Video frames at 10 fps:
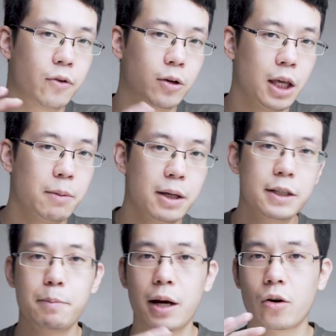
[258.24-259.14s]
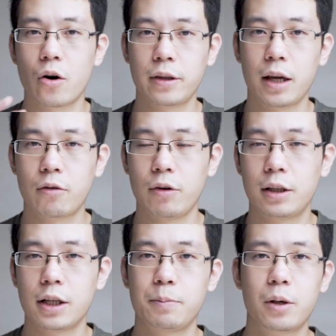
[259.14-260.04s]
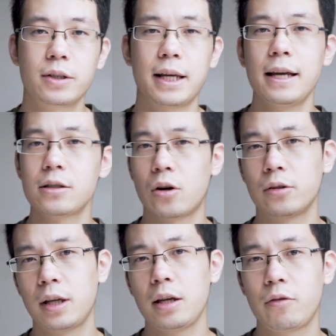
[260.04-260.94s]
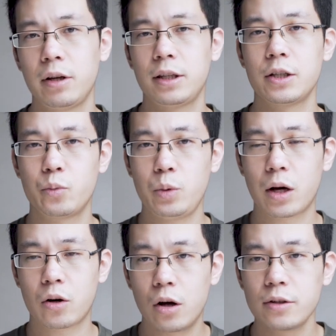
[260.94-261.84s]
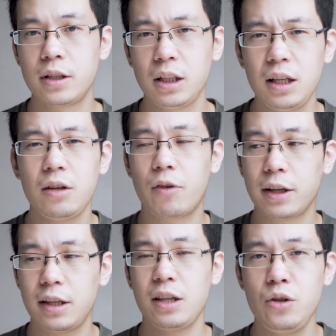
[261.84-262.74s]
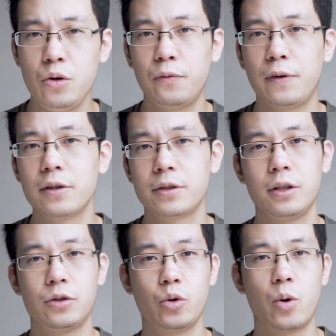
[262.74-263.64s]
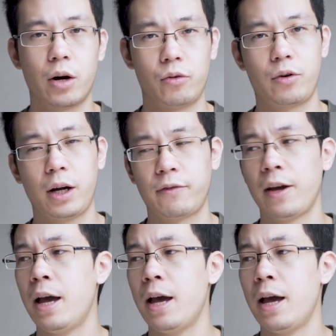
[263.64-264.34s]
for gamers but content creators because as content creators, we are constantly writing new files into our drive,